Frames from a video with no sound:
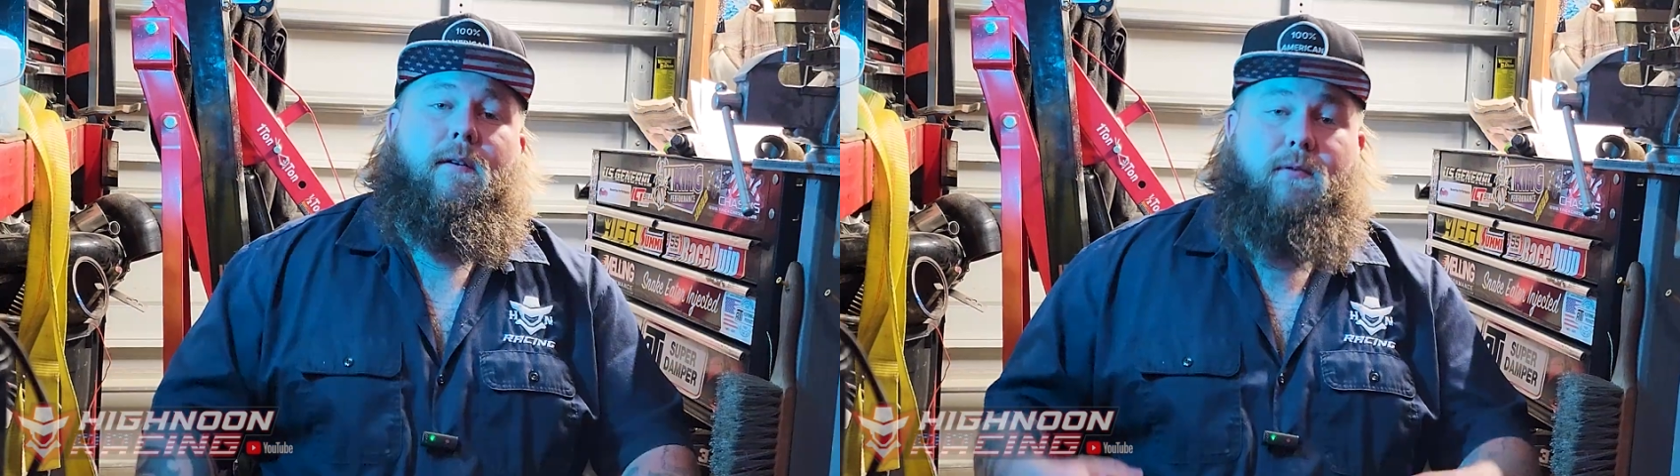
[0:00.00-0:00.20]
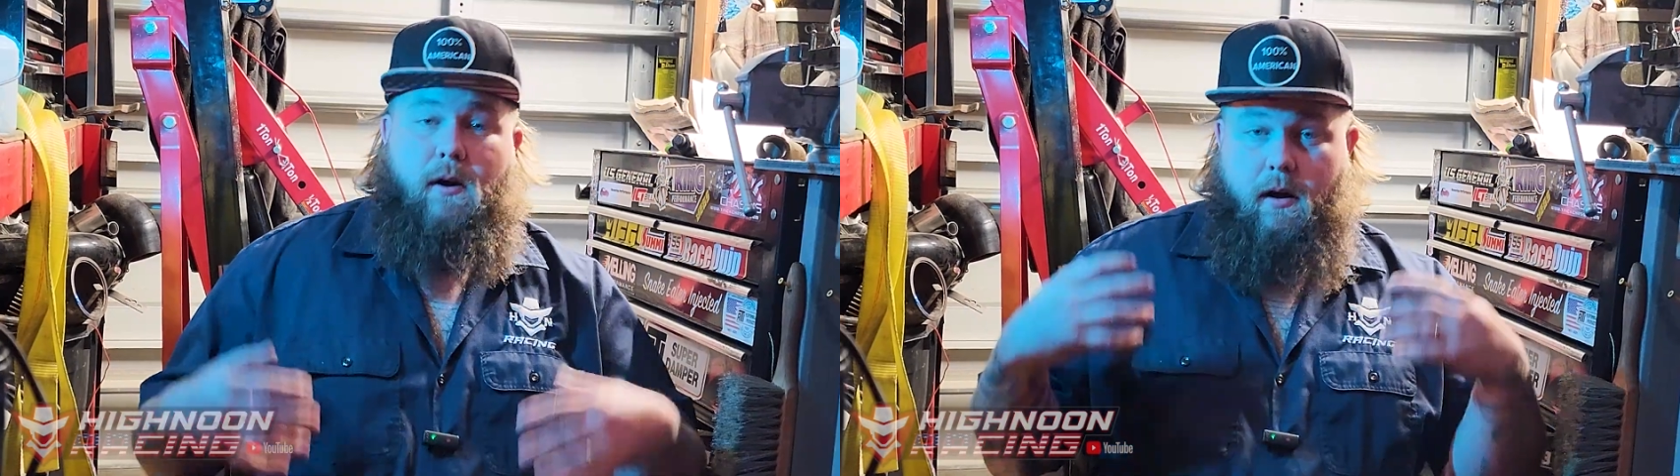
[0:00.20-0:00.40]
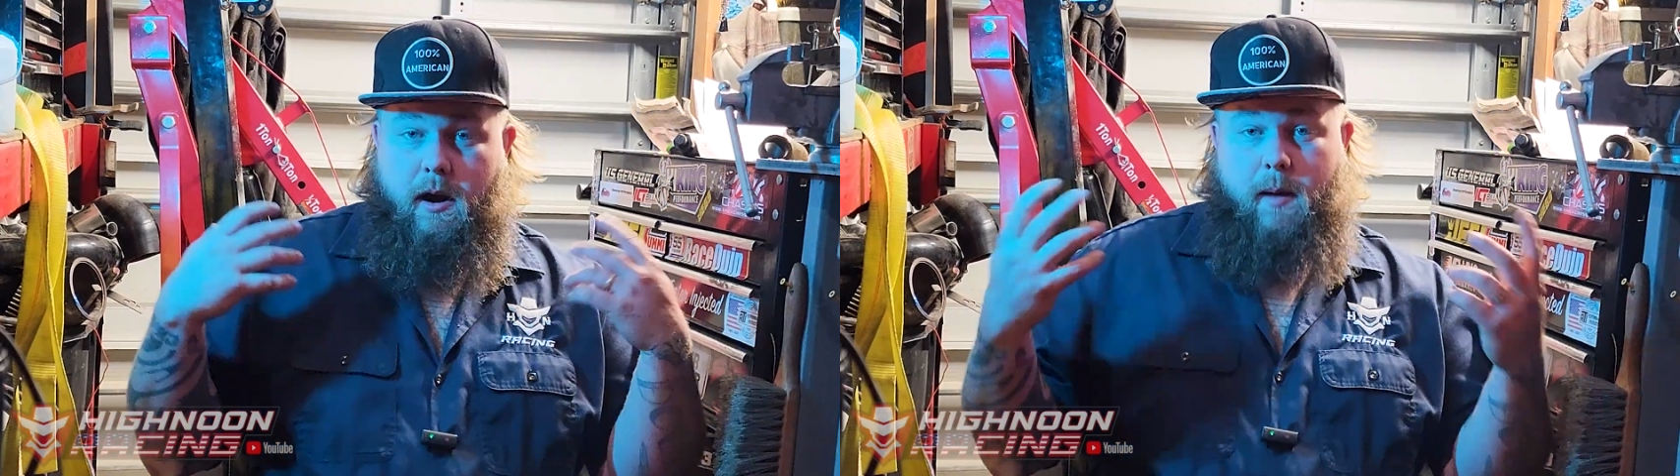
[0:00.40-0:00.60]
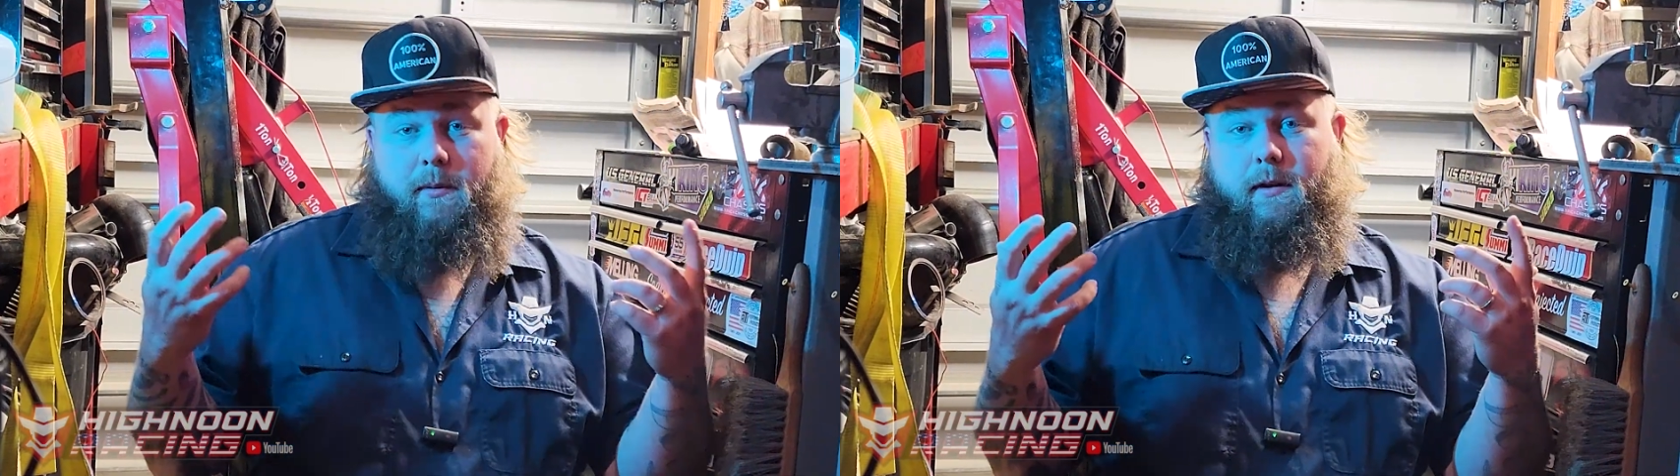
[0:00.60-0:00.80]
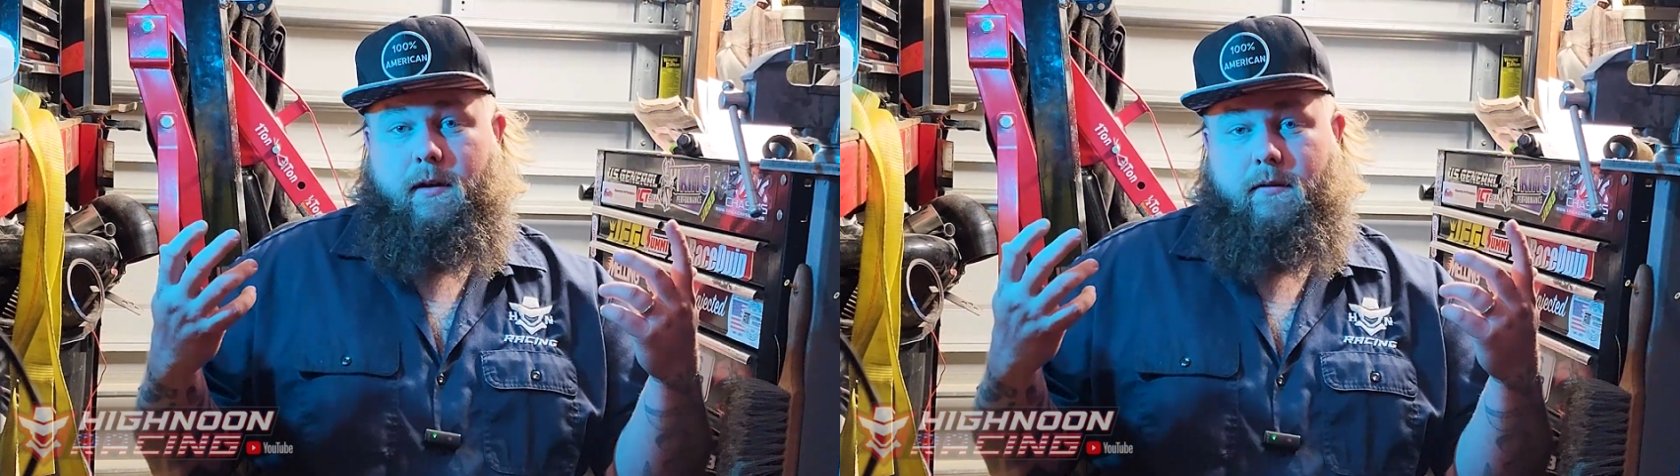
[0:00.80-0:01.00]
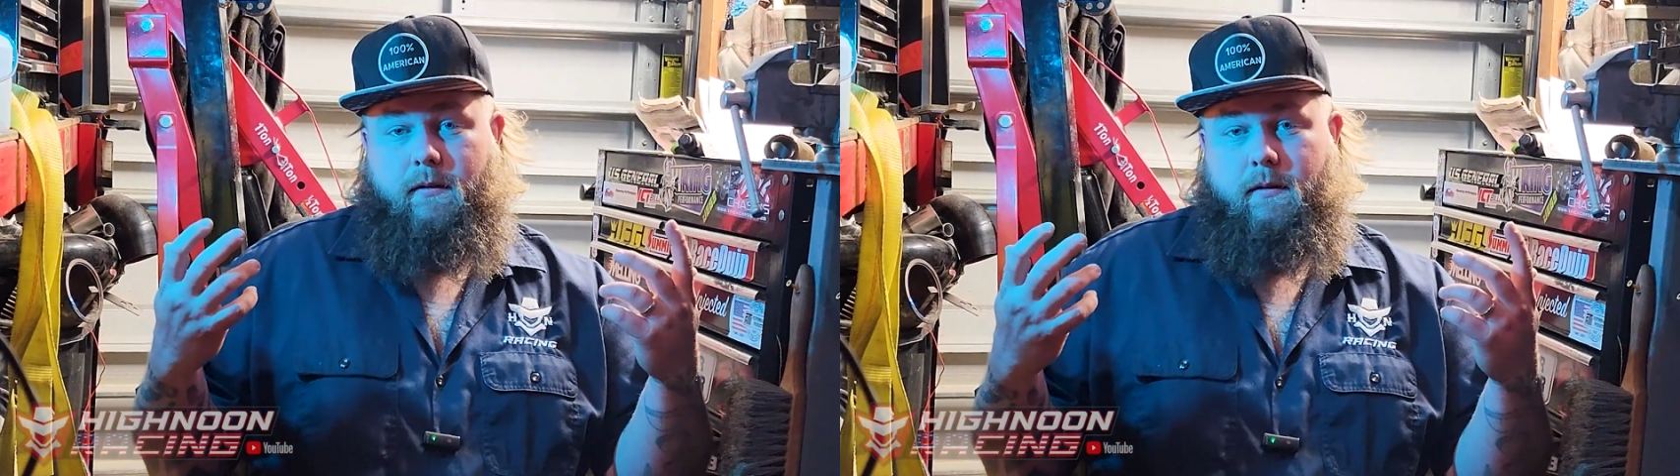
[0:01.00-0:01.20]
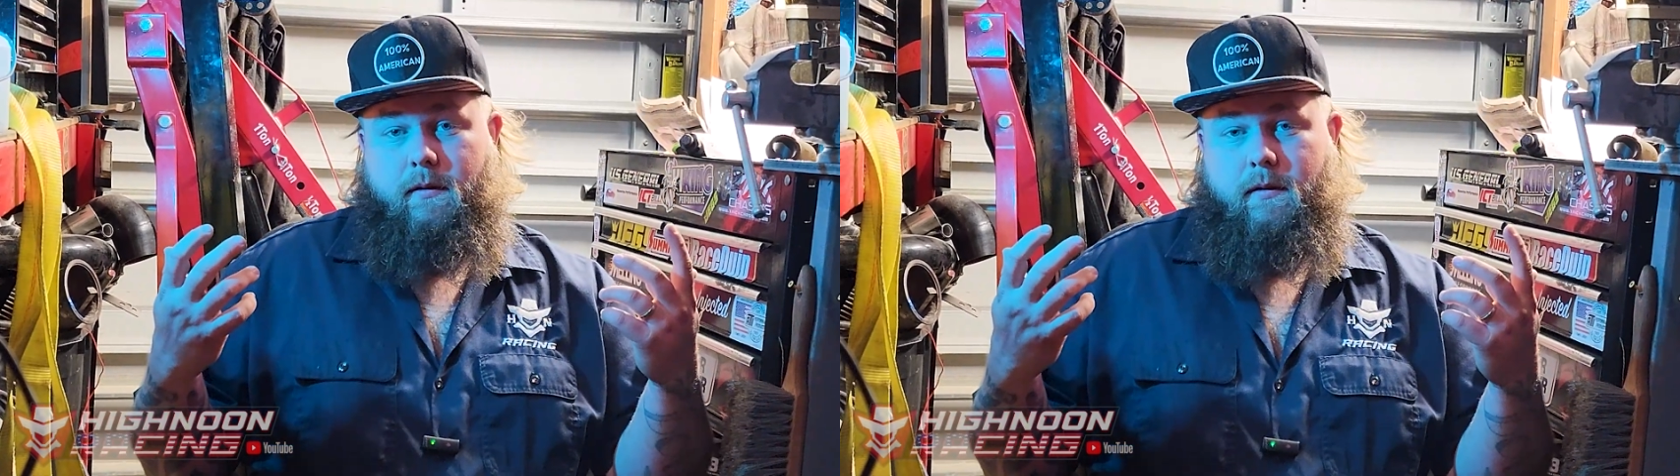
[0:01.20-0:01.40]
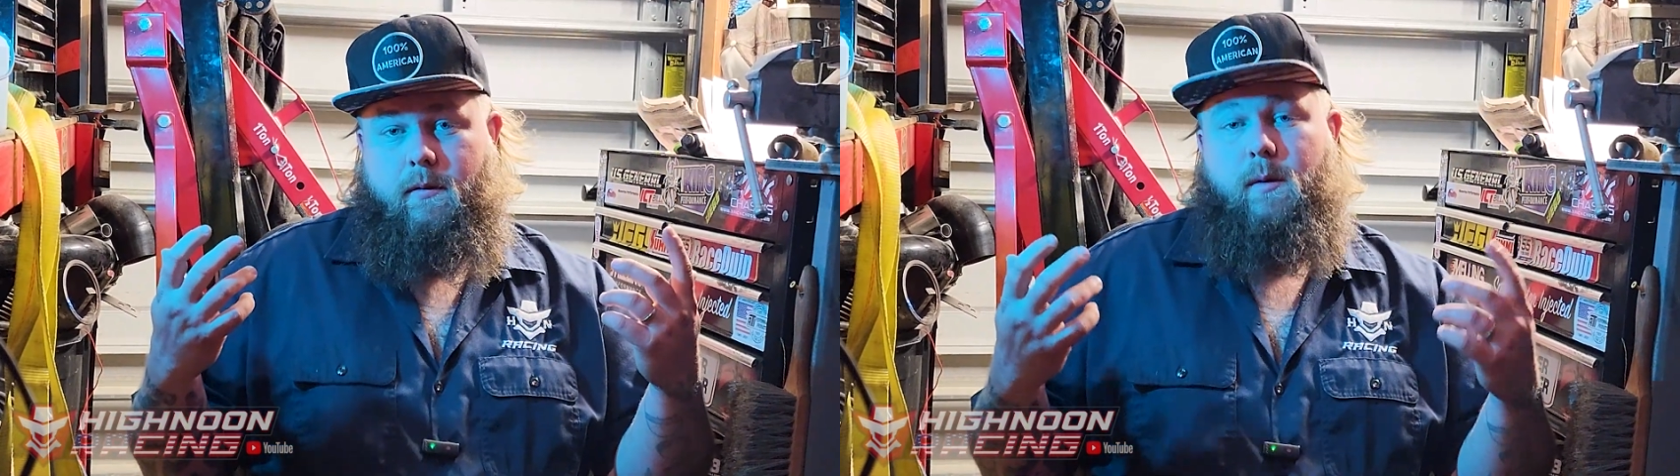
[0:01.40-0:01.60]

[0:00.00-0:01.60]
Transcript: Now for our application,